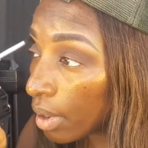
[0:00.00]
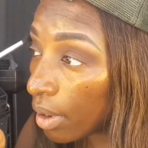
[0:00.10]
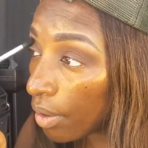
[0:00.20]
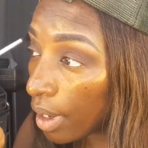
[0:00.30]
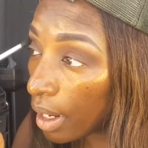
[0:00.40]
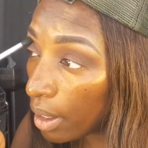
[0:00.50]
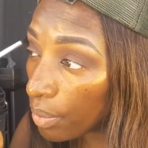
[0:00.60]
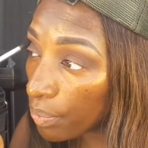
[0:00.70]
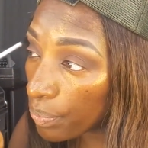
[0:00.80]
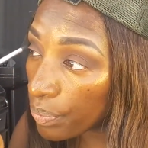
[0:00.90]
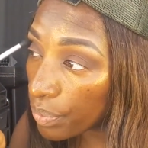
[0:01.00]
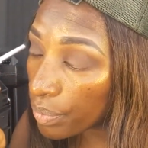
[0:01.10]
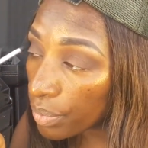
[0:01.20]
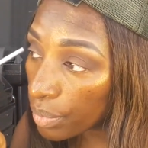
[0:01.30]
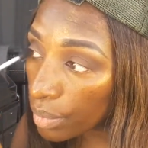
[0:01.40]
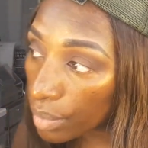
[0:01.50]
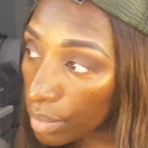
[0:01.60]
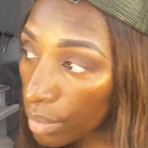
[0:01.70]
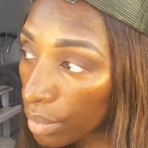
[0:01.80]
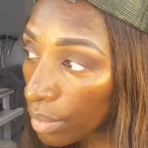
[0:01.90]
All right,
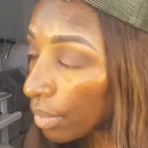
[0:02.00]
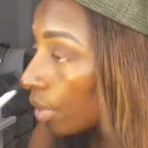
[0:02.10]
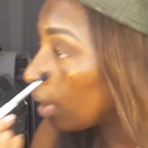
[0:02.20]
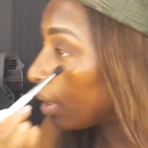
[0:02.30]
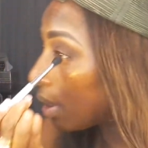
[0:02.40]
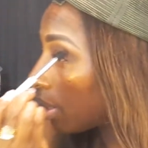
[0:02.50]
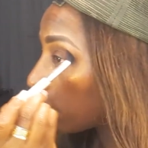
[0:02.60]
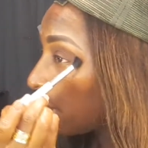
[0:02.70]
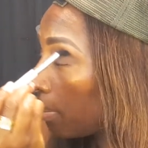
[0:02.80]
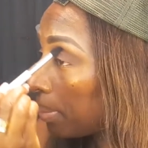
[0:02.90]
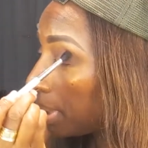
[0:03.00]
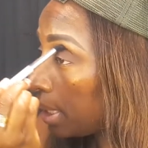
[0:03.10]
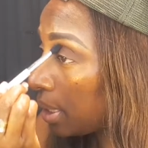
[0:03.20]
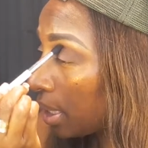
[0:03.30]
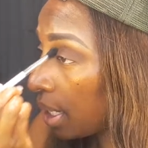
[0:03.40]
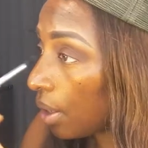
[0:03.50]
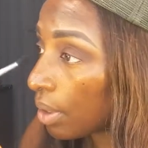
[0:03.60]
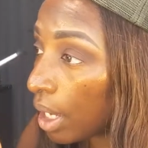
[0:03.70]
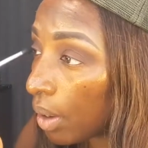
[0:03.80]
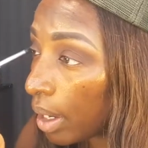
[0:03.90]
I got that blended out
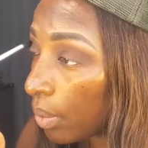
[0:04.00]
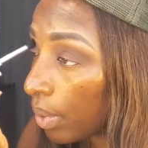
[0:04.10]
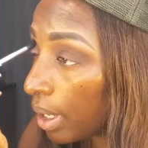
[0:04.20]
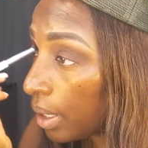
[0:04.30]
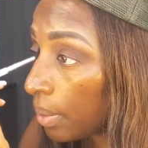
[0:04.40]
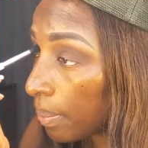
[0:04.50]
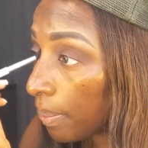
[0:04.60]
how I want.